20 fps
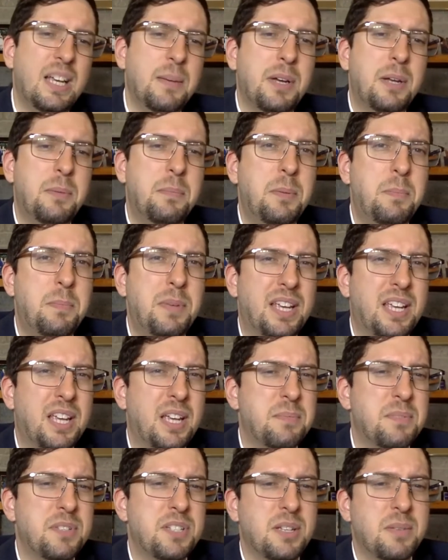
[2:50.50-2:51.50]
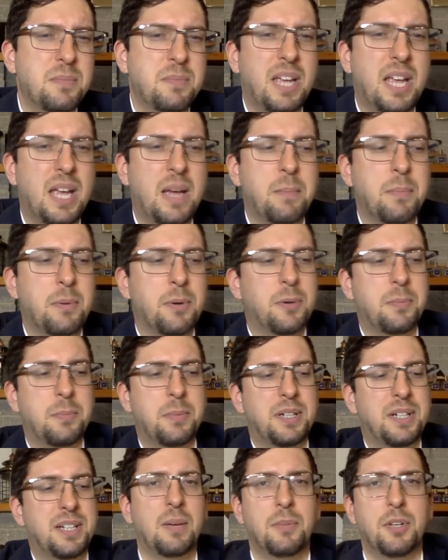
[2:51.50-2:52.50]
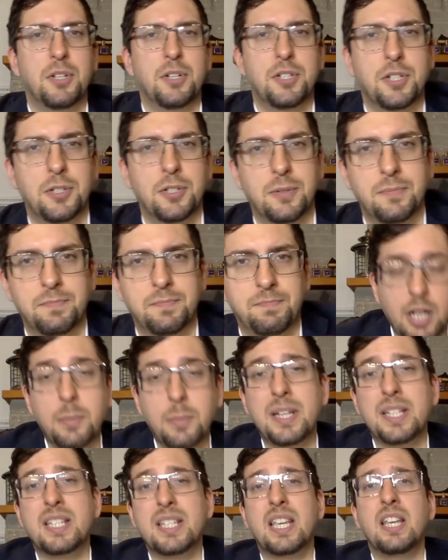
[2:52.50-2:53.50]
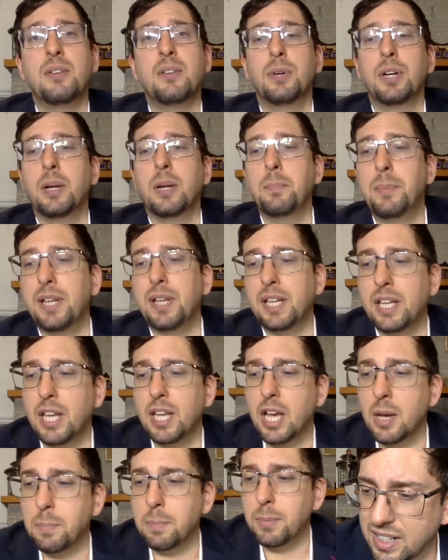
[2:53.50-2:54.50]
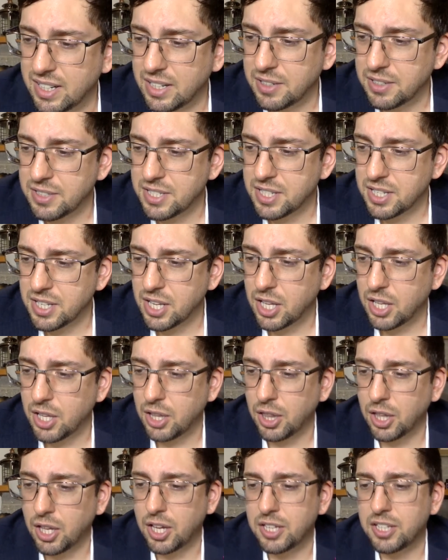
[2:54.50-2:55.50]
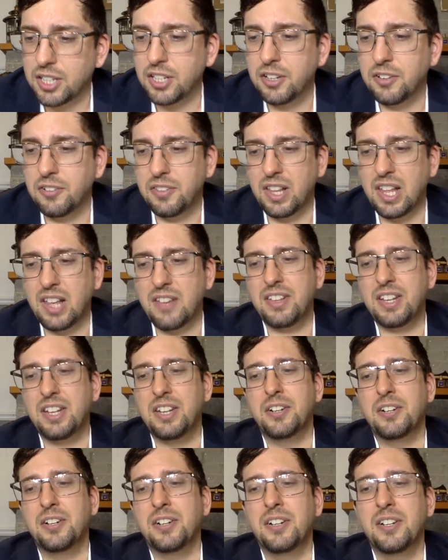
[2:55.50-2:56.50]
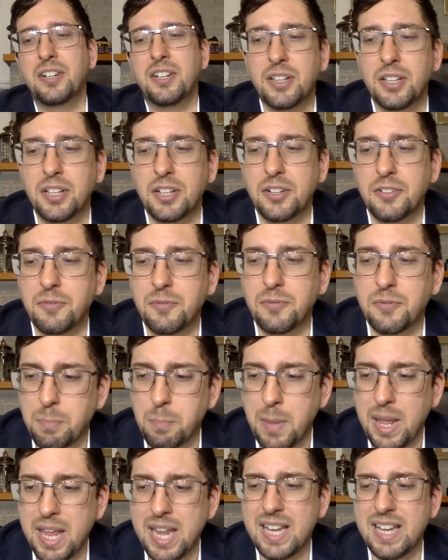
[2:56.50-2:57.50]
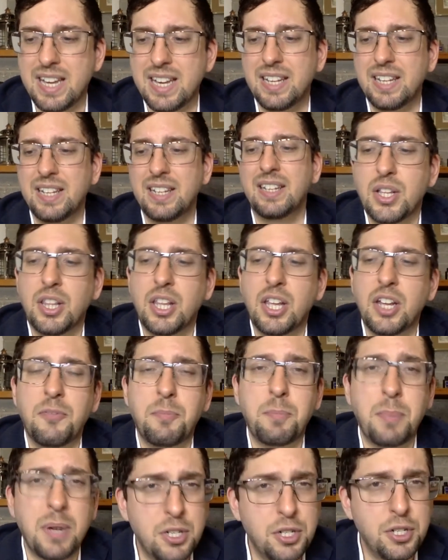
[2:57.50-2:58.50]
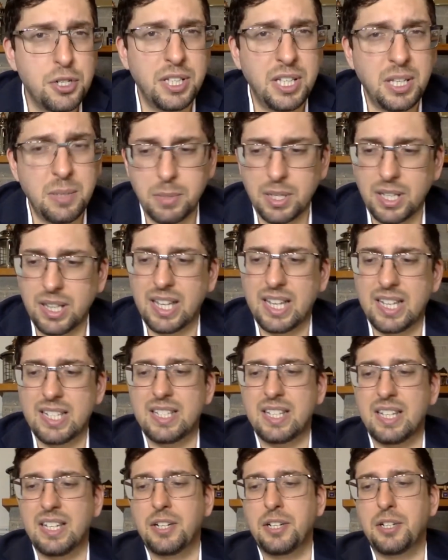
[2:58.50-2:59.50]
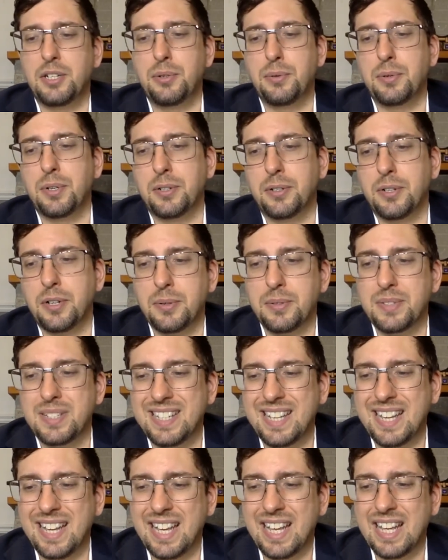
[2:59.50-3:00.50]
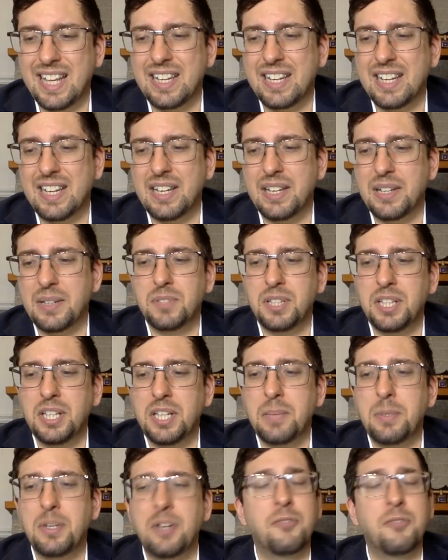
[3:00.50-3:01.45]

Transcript: I might be picking up some amber, but I'm not sure. On my skin, what I'm picking up, there's a lot of lavender, a lot of mint, a lot of patchouli, but less than the two other notes, and a little bit